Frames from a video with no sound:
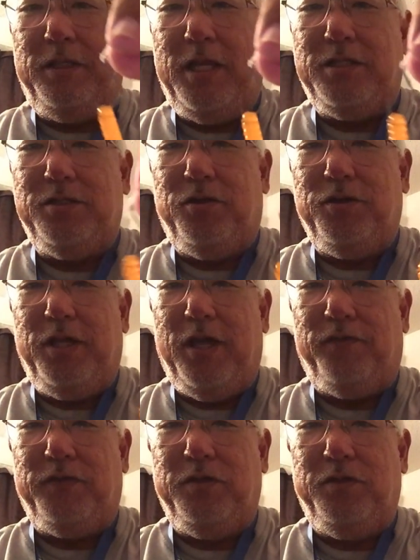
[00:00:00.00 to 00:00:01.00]
That's all you
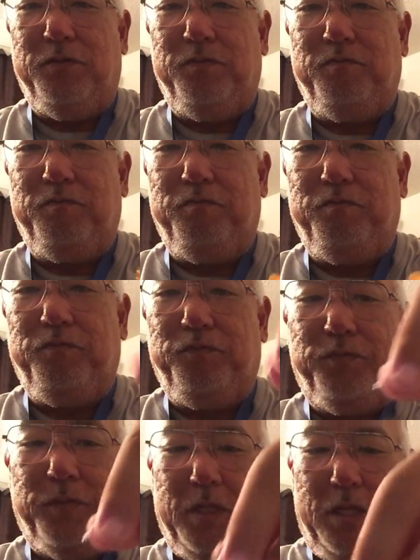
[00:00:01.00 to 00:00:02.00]
have to do.
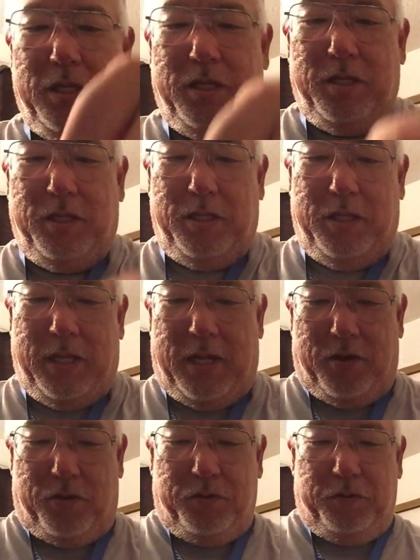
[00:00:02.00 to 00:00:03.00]

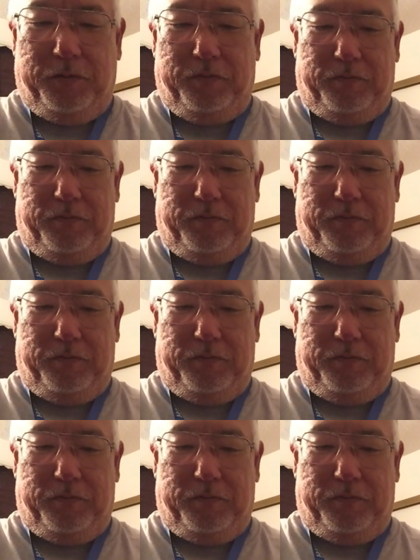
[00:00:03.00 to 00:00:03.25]
Now,